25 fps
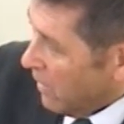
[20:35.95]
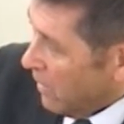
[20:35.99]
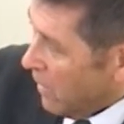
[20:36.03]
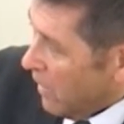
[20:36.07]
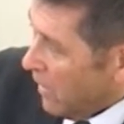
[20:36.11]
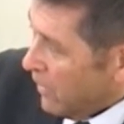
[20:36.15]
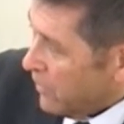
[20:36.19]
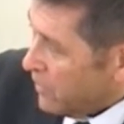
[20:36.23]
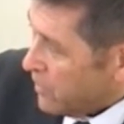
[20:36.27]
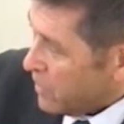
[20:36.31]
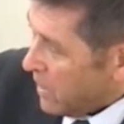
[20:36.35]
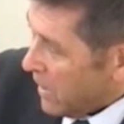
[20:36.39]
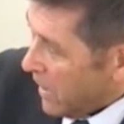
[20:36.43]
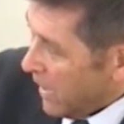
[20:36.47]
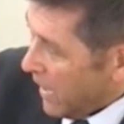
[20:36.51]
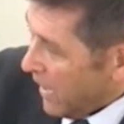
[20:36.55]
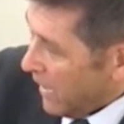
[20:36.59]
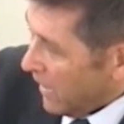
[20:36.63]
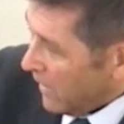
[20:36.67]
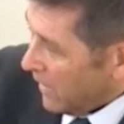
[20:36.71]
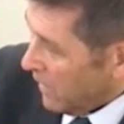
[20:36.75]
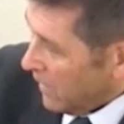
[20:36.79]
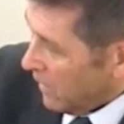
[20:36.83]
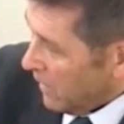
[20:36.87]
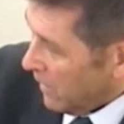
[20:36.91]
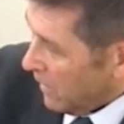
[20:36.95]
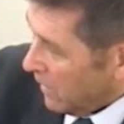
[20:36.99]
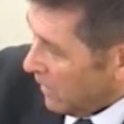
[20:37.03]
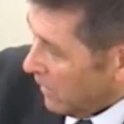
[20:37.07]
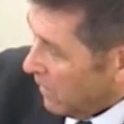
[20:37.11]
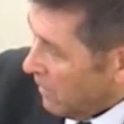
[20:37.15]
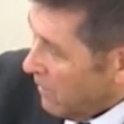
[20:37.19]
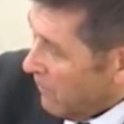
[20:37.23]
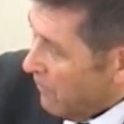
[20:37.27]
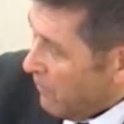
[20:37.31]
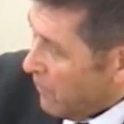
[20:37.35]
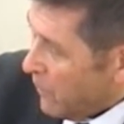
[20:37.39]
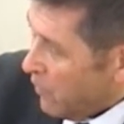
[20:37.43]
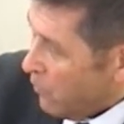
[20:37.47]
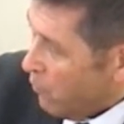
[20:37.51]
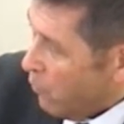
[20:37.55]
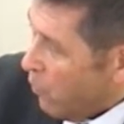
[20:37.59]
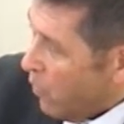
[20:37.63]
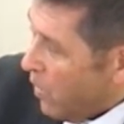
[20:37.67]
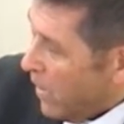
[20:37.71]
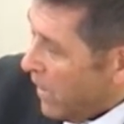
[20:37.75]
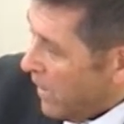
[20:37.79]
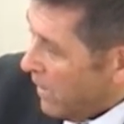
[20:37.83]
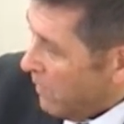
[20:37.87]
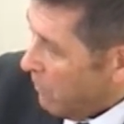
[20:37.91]
attacking the
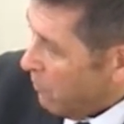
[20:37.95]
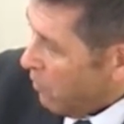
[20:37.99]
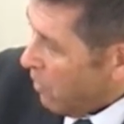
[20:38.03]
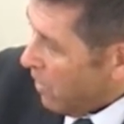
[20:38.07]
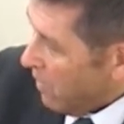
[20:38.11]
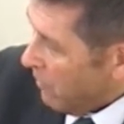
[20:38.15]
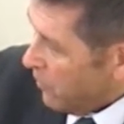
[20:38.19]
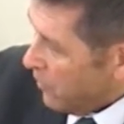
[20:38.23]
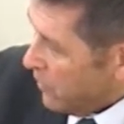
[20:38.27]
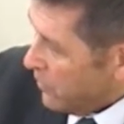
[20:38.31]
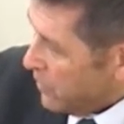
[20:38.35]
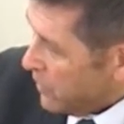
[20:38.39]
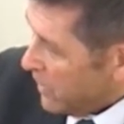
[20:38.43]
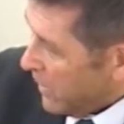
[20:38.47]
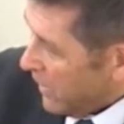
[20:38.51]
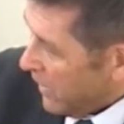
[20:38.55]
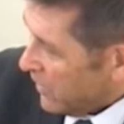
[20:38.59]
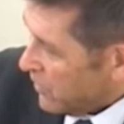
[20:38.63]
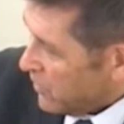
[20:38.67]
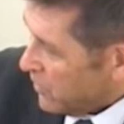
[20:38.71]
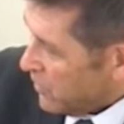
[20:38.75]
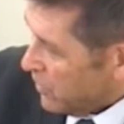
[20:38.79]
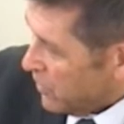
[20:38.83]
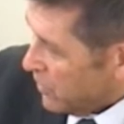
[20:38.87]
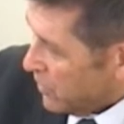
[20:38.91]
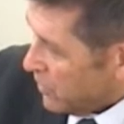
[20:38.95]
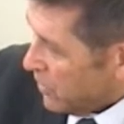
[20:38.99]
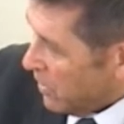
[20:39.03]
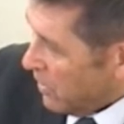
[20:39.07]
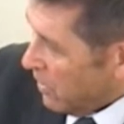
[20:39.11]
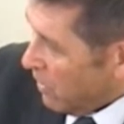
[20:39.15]
way property taxes